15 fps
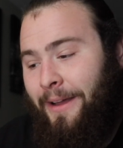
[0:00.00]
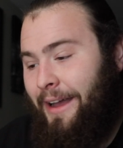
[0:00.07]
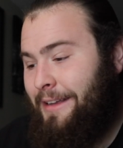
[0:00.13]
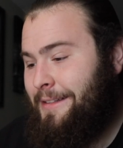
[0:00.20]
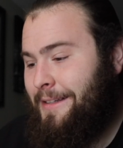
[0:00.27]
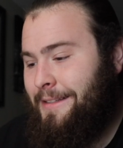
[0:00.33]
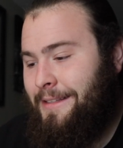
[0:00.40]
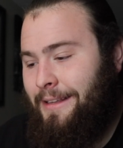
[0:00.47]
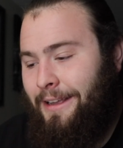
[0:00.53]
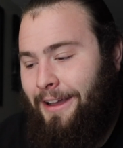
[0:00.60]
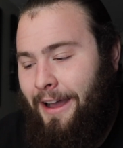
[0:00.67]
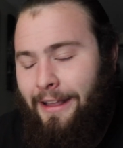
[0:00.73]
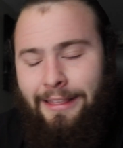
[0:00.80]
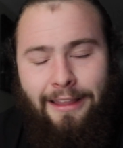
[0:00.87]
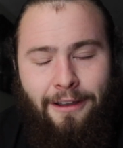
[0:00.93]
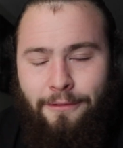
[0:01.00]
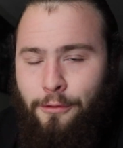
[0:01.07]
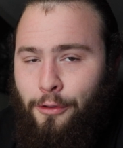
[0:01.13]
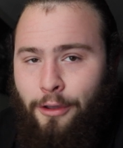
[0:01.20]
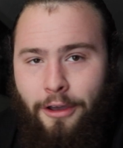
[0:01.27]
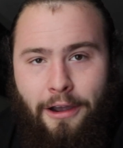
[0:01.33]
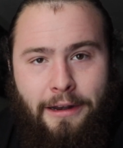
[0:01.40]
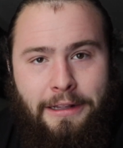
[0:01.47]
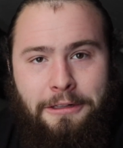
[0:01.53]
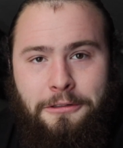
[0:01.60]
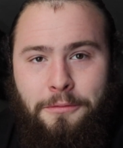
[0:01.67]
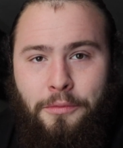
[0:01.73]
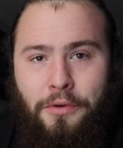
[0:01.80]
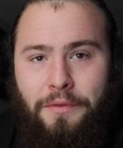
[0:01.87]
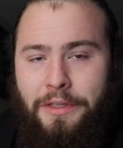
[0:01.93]
I just, I love the
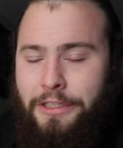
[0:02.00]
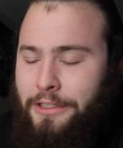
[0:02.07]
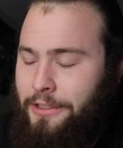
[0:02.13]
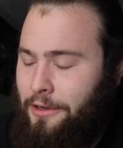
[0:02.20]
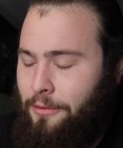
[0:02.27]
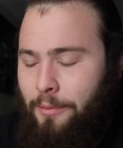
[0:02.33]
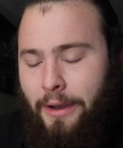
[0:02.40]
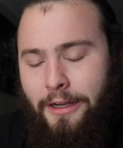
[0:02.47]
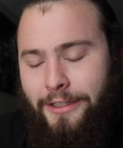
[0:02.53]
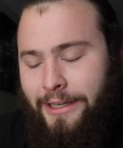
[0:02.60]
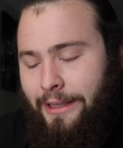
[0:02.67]
Guardians movies so much.